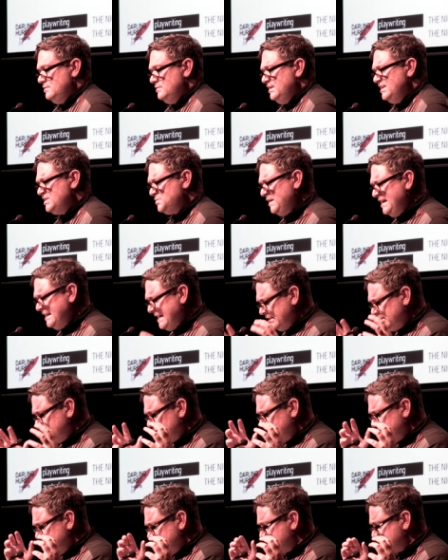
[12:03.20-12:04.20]
It's weird how
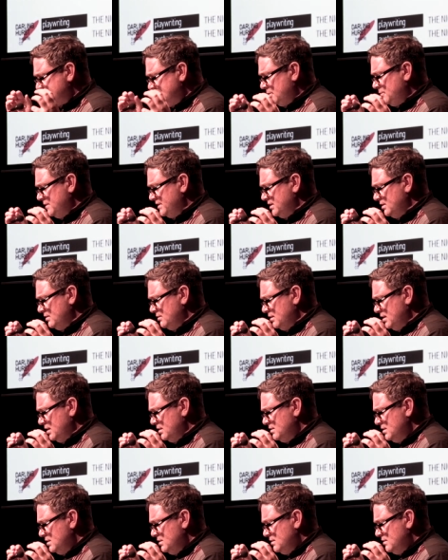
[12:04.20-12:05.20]
little things stick with you. Uh,
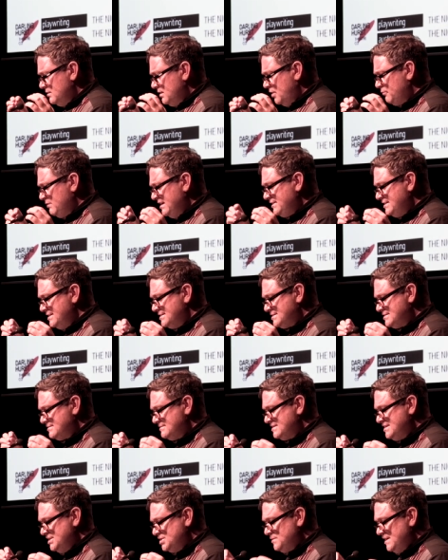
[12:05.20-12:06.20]
I read
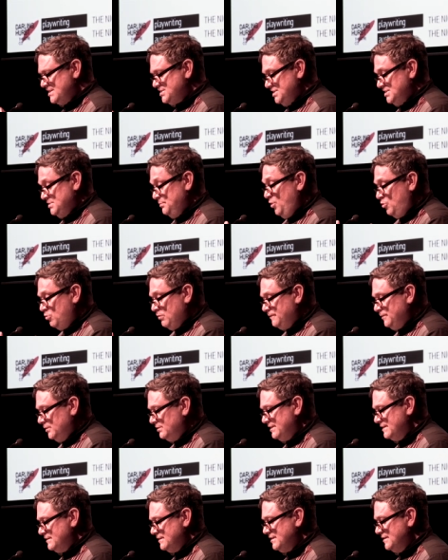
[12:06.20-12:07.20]
this situation as
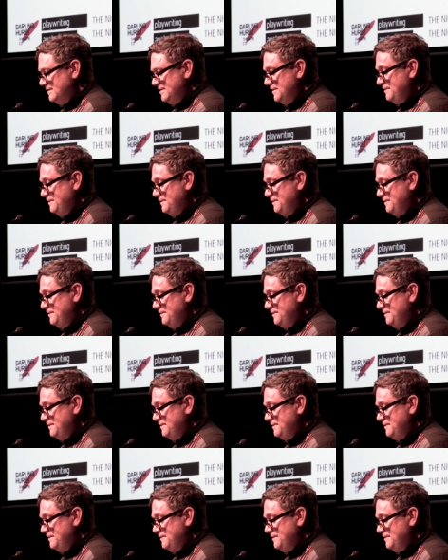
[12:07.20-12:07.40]
apocryphal the,